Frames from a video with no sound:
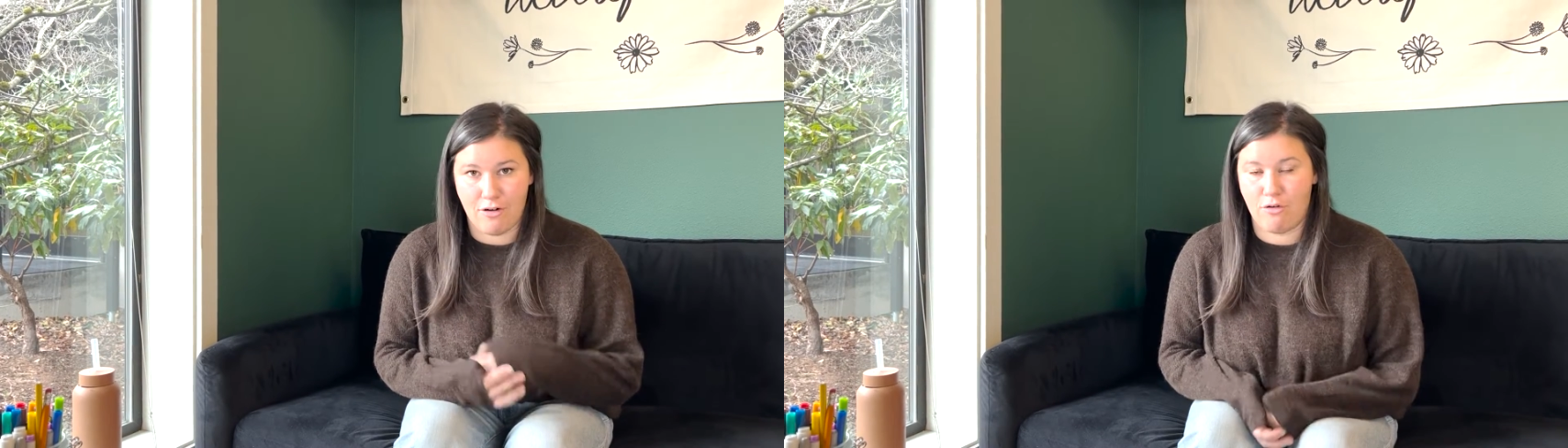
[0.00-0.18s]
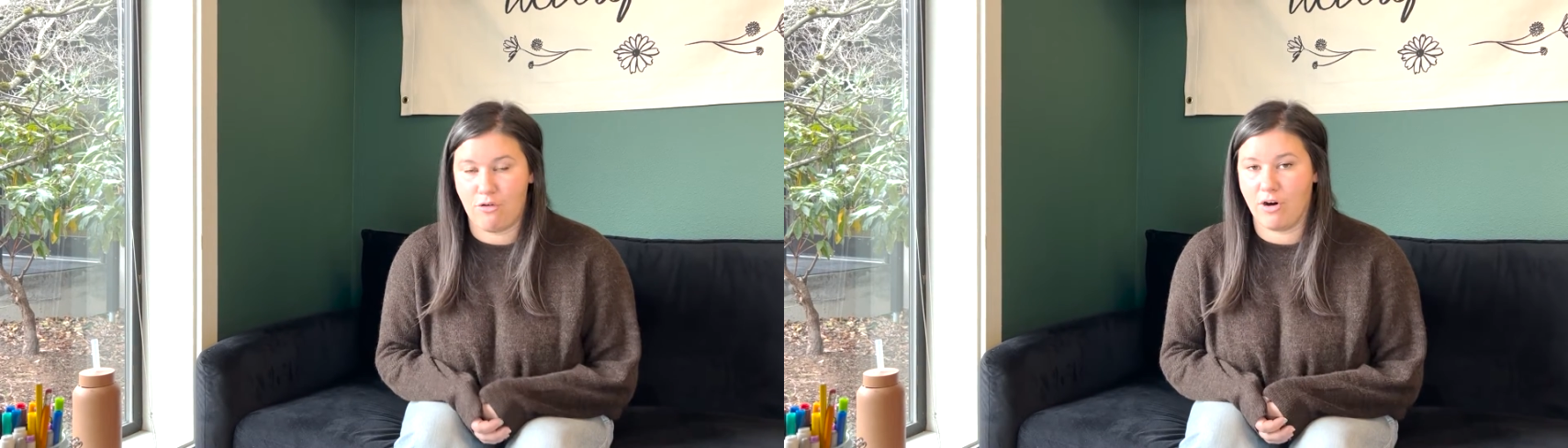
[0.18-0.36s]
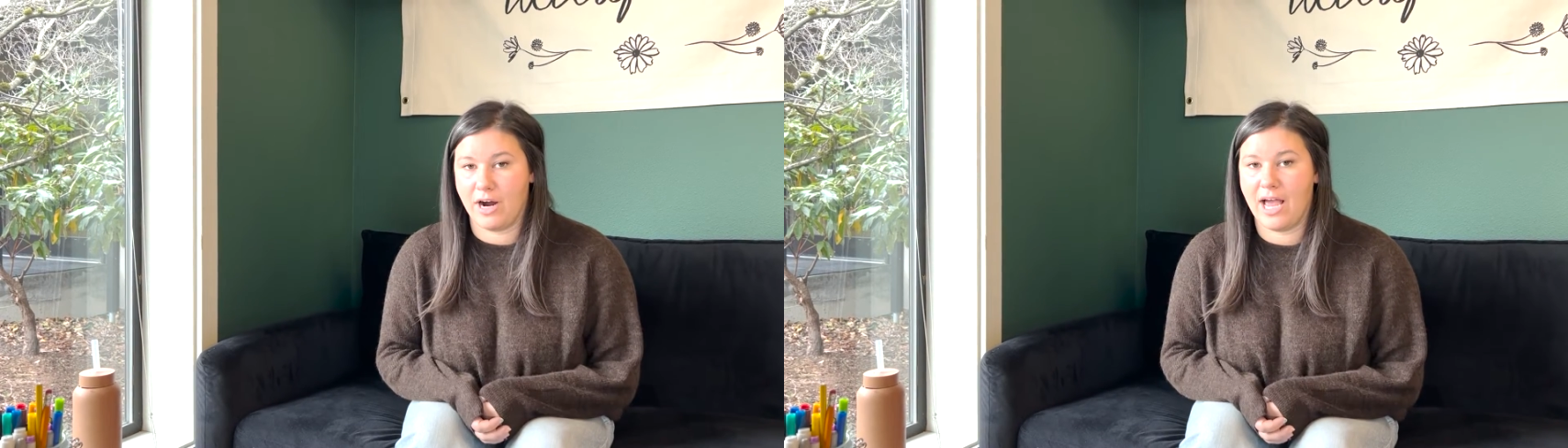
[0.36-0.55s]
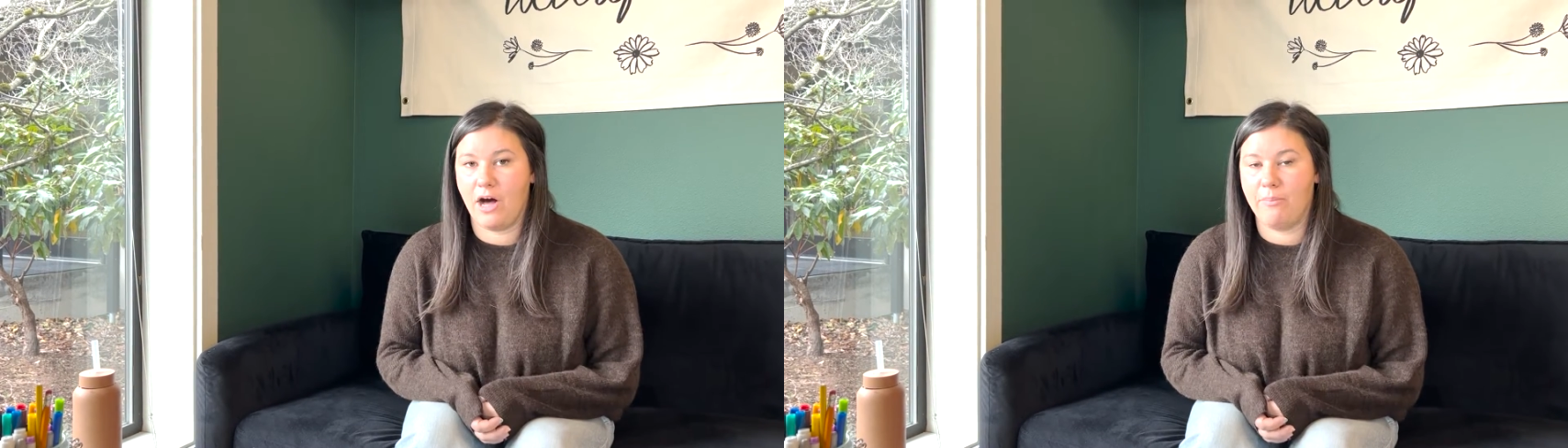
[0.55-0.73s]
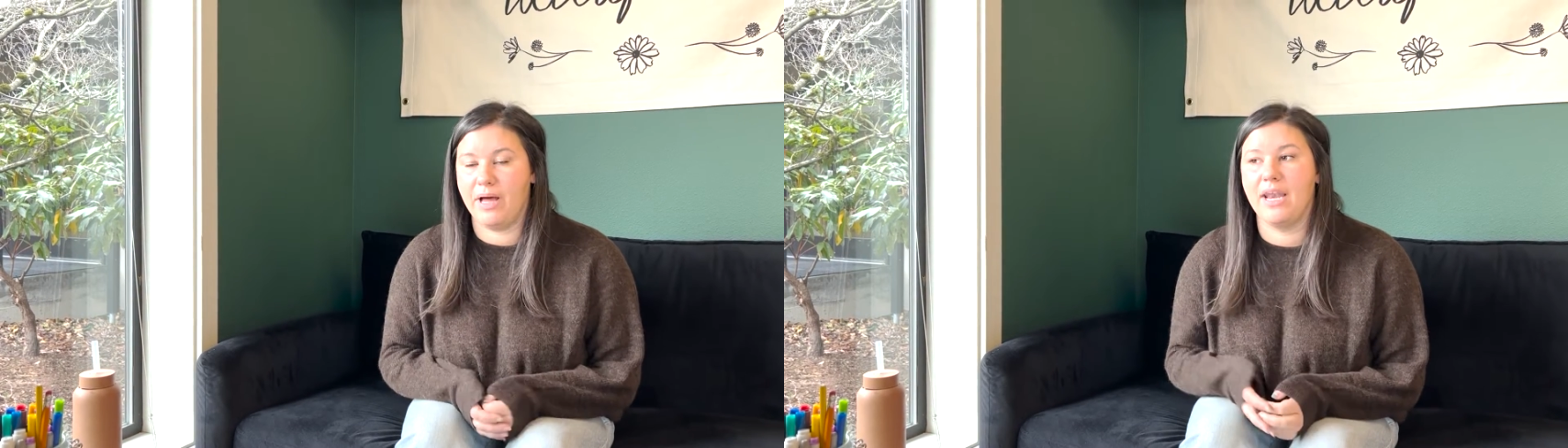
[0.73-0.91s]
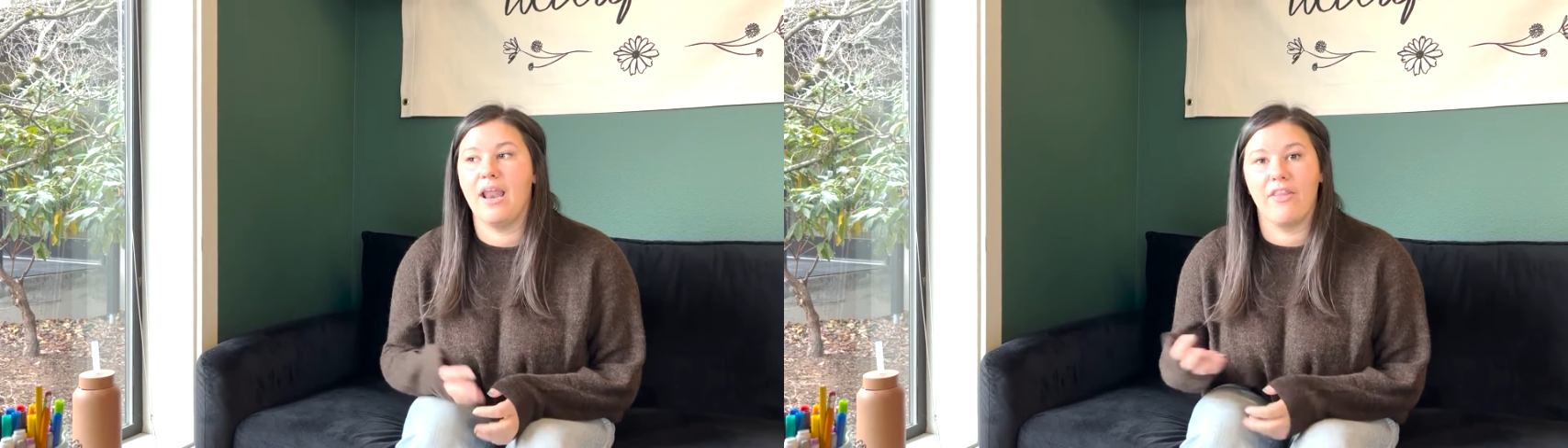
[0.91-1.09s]
or help
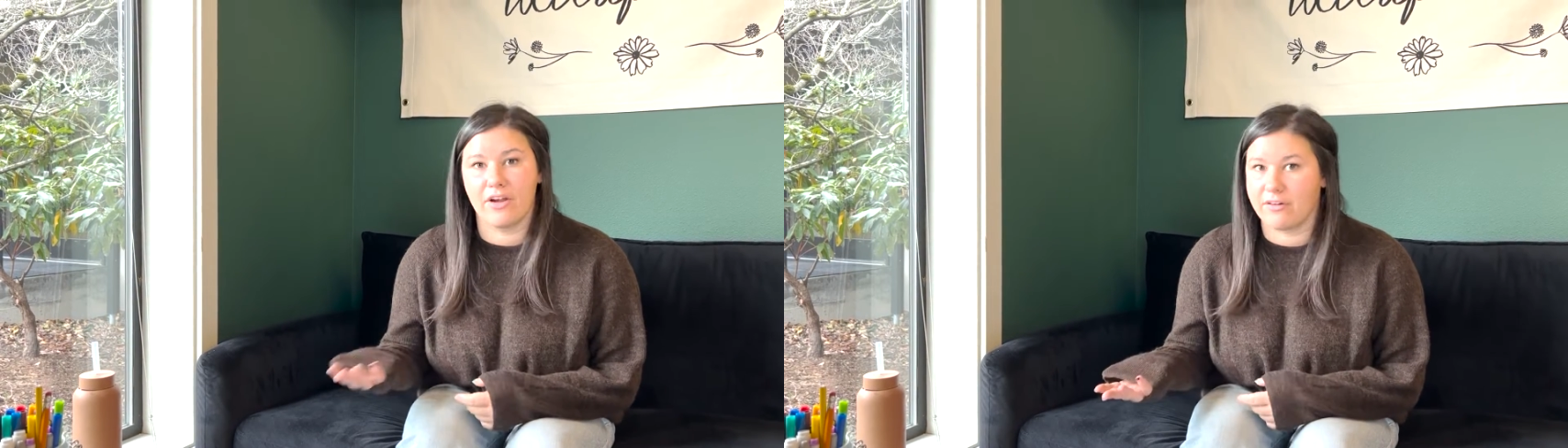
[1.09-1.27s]
another